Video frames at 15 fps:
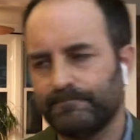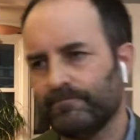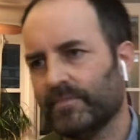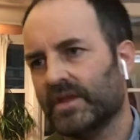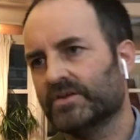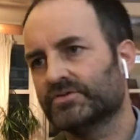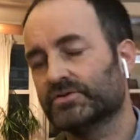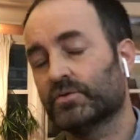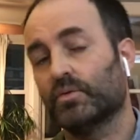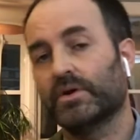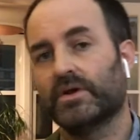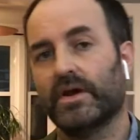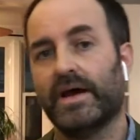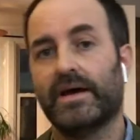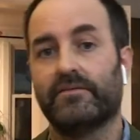So what you
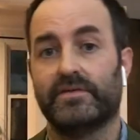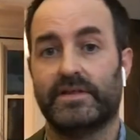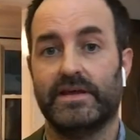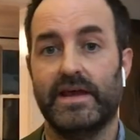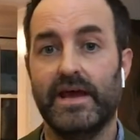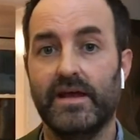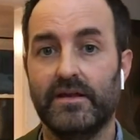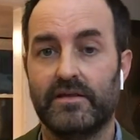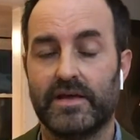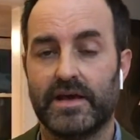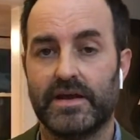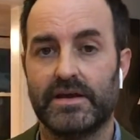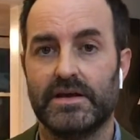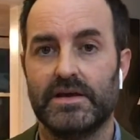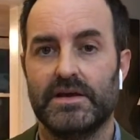have at the end then
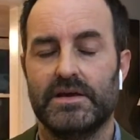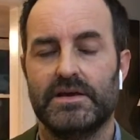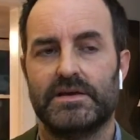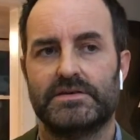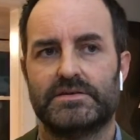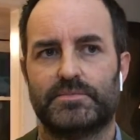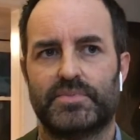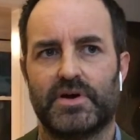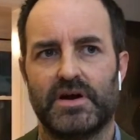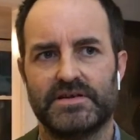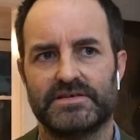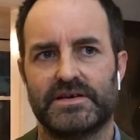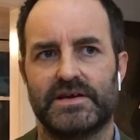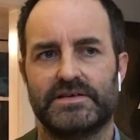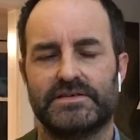is a
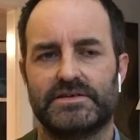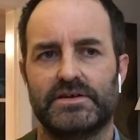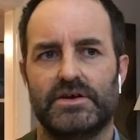process.